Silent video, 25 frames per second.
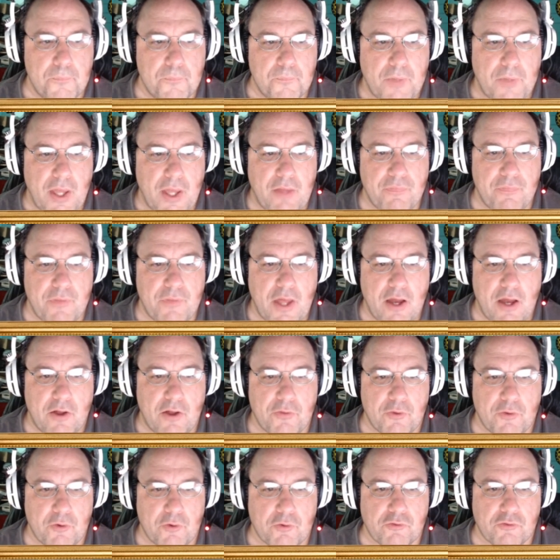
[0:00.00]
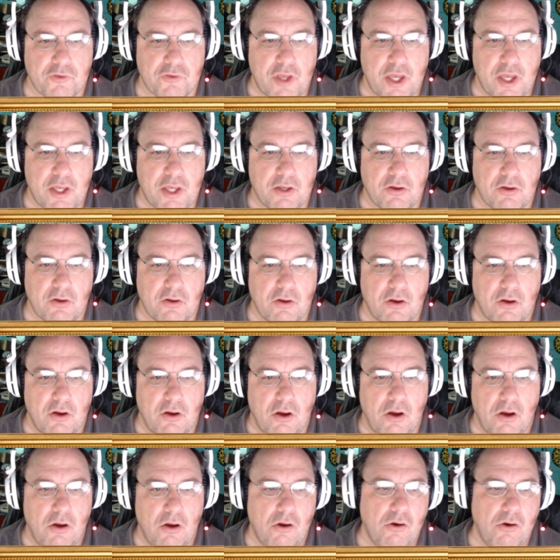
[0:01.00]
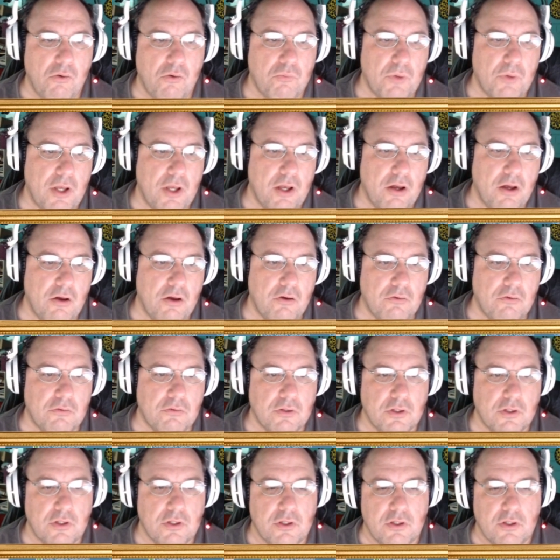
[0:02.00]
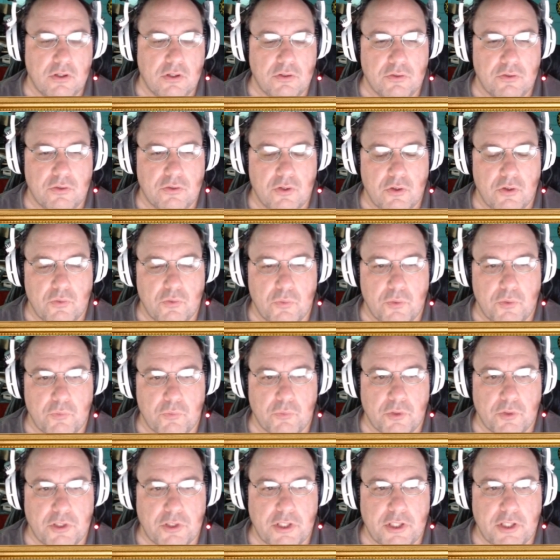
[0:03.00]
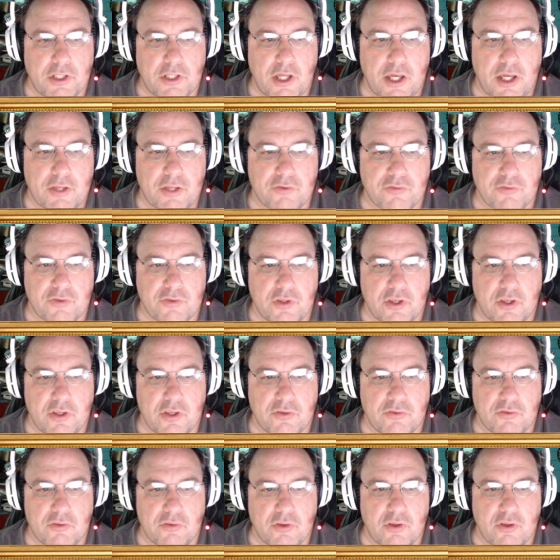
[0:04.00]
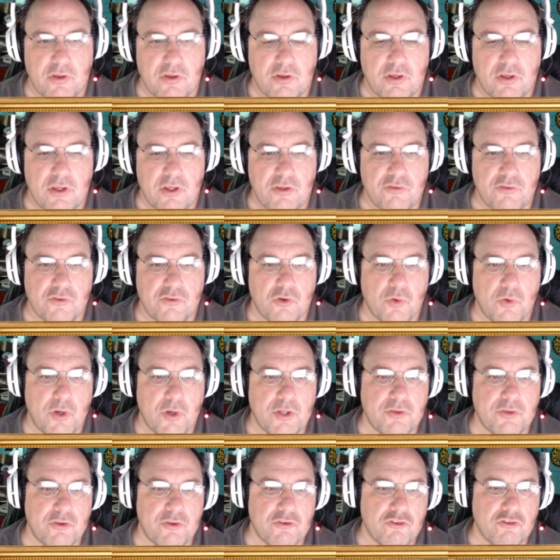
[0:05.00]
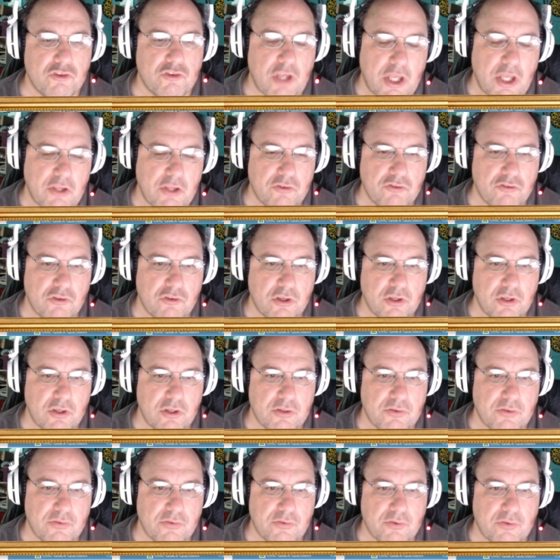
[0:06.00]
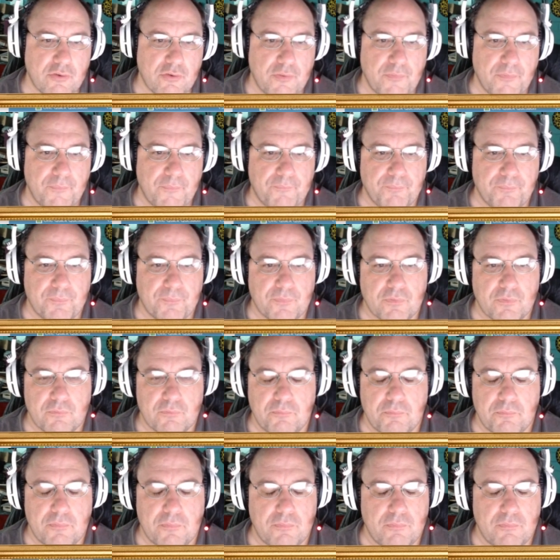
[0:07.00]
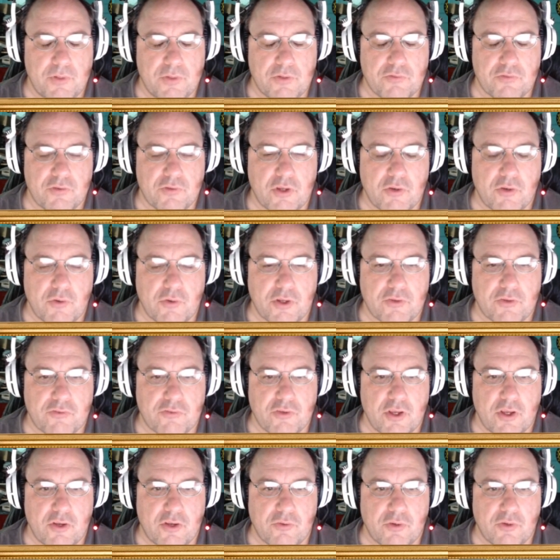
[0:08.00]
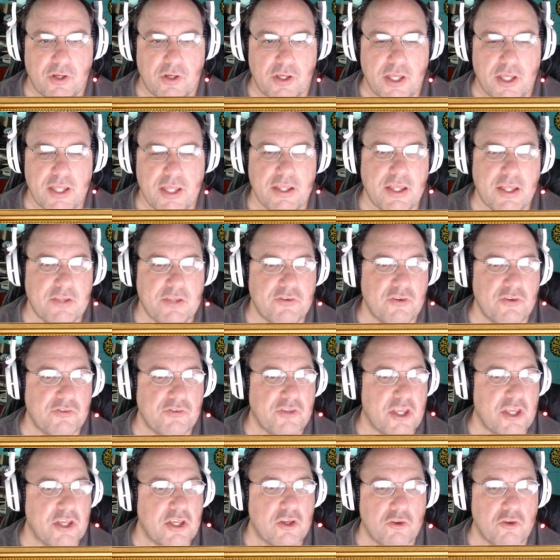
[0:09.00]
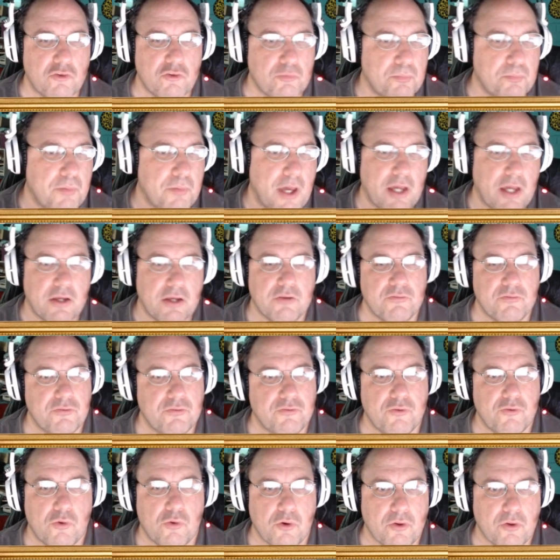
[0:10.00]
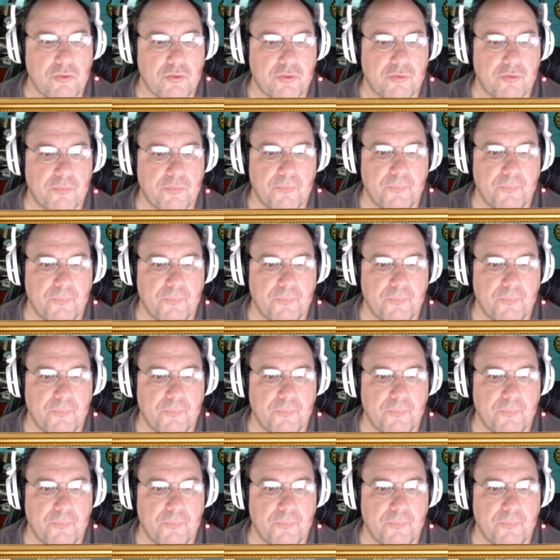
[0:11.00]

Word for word: And now they're saying, oh, well, no one really likes it. He's going to change it, etc., etc. It, it just, it goes back and forth.